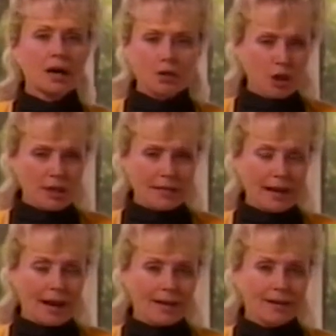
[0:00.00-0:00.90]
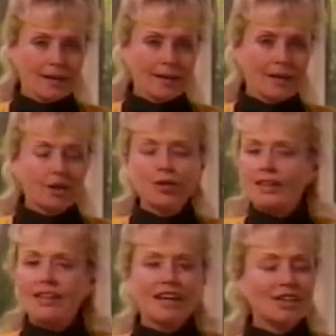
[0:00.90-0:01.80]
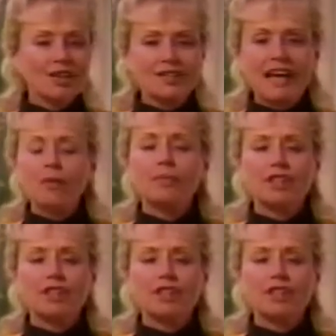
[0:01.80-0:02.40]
Of course not. You can cut those out,